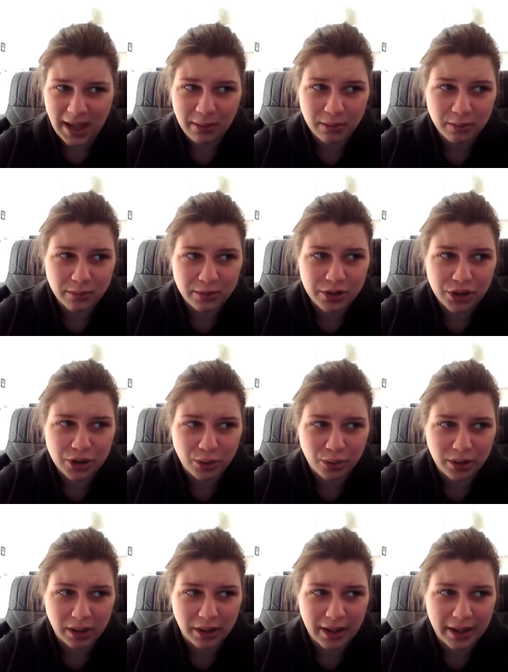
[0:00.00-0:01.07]
that one was
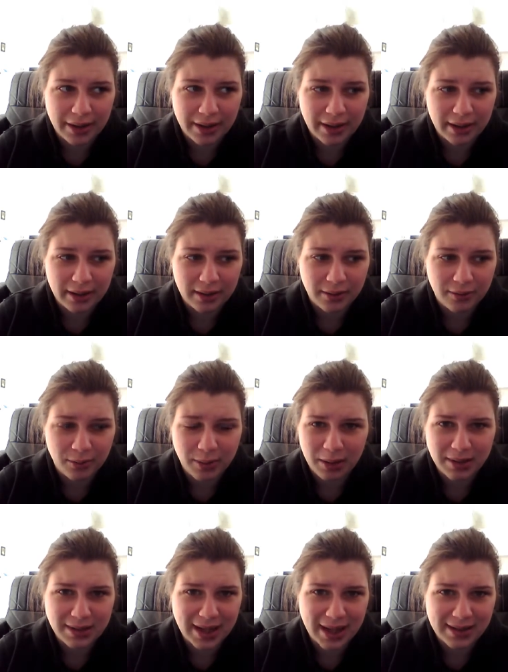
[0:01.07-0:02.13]
shorter, I think, for
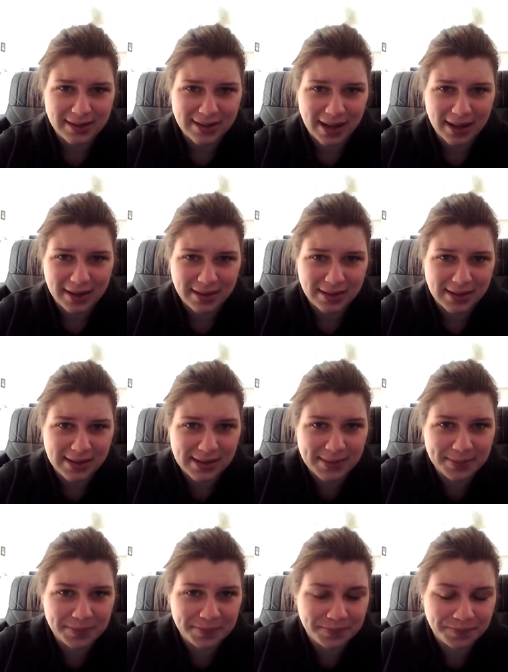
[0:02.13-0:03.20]
maybe 10
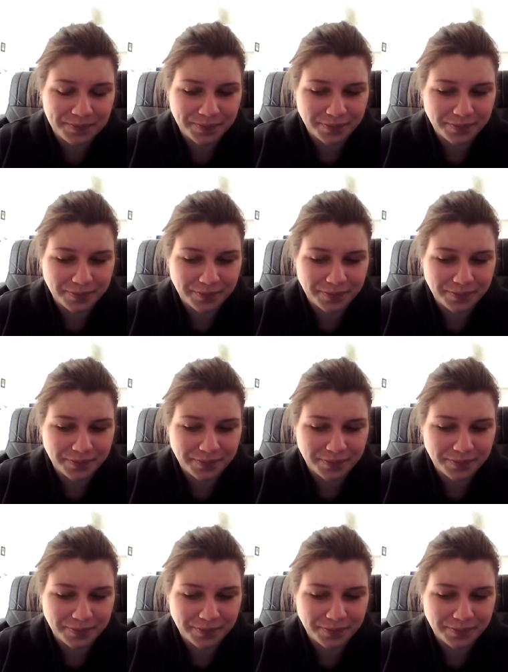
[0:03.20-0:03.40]
seconds.